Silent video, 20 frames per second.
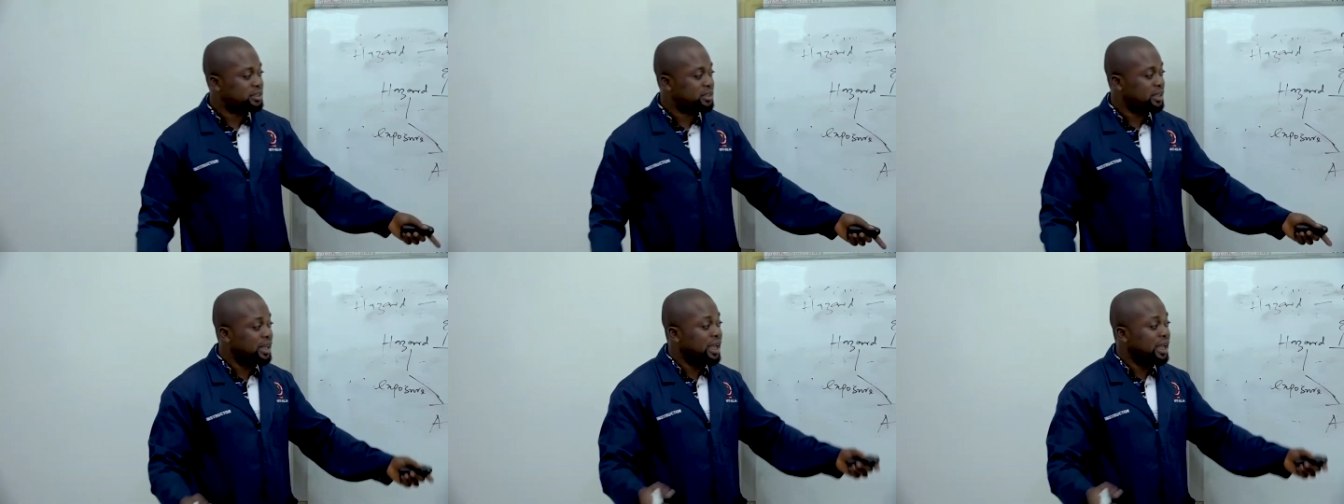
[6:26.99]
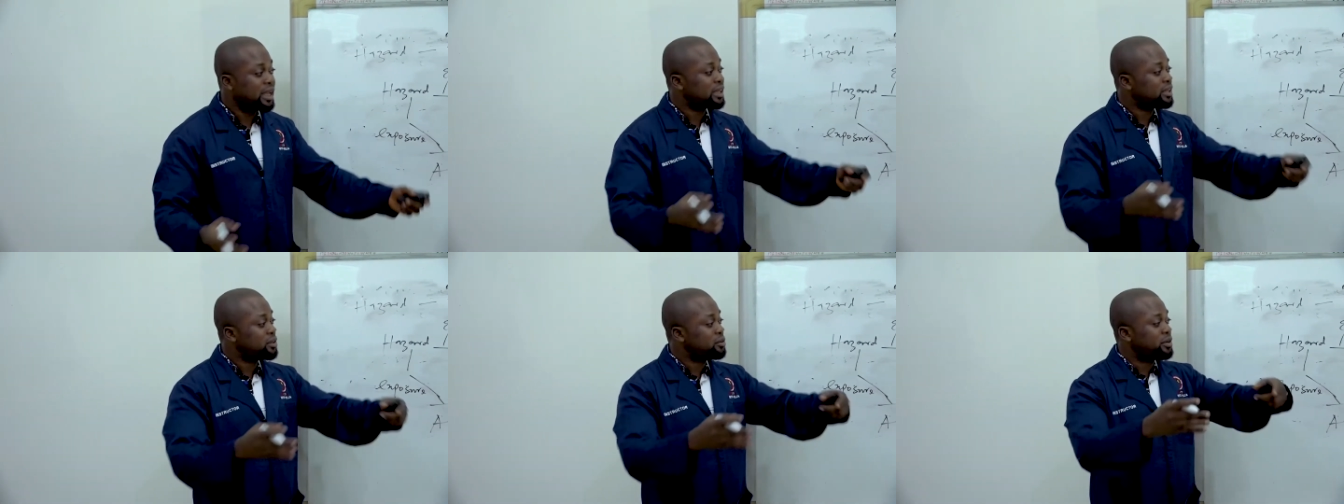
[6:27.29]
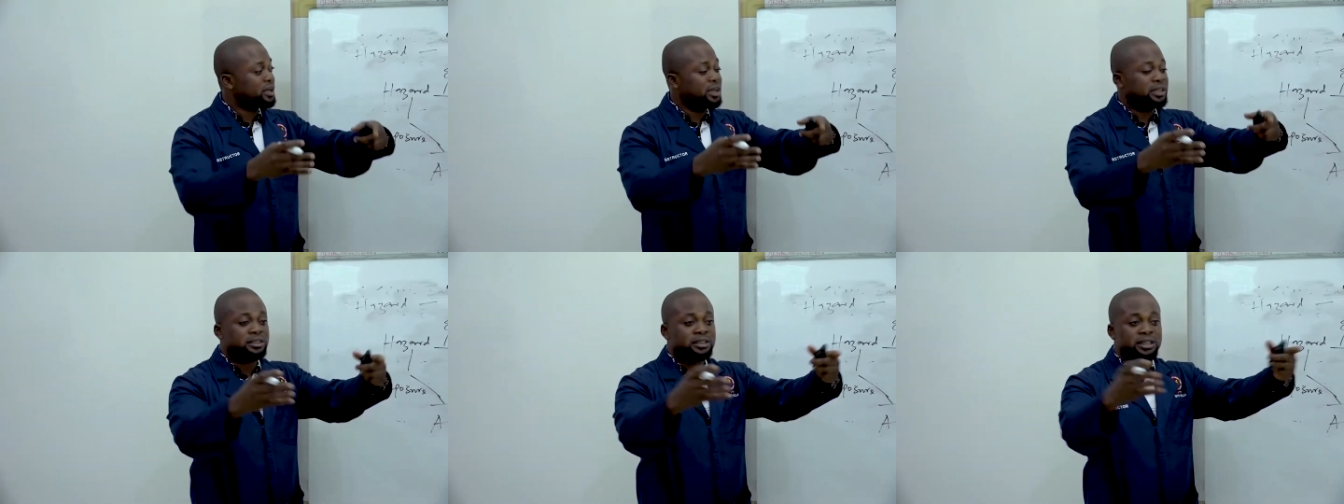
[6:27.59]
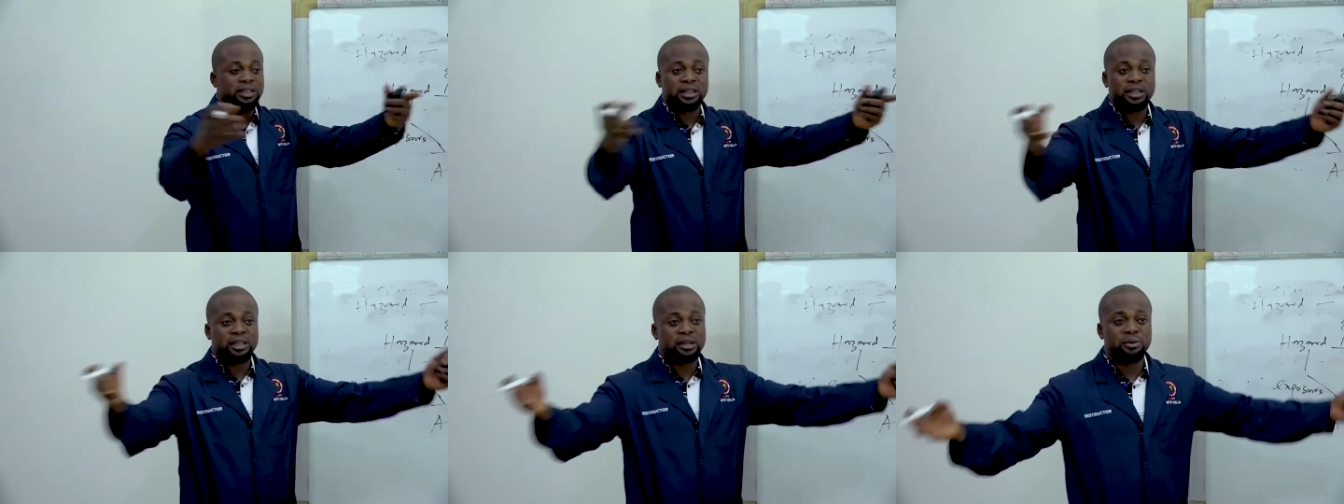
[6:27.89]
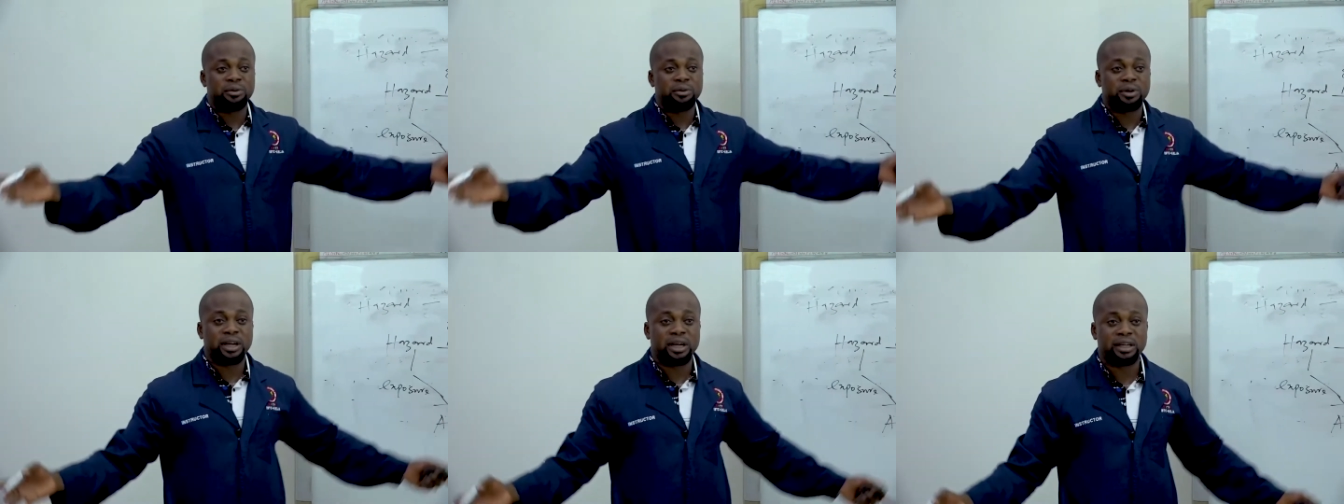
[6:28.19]
Like you can take a
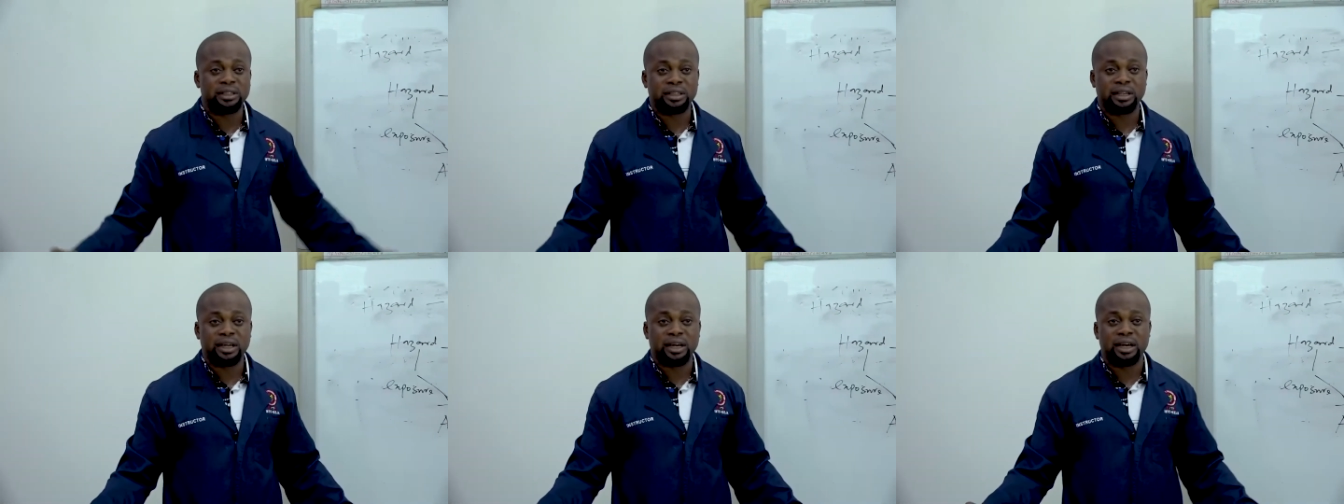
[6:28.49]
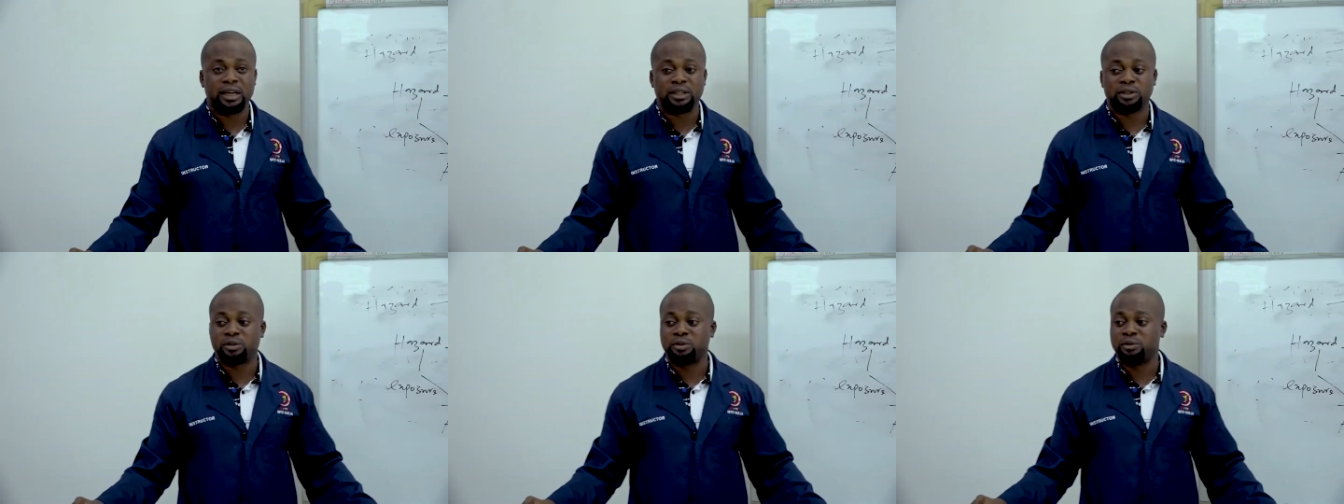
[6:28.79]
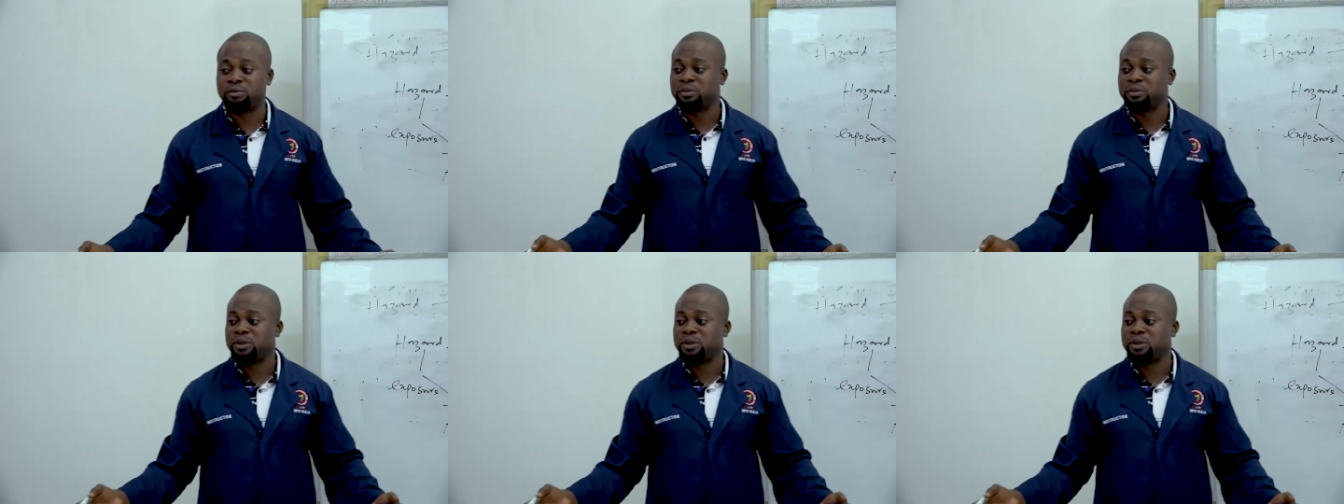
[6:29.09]
look at the classroom,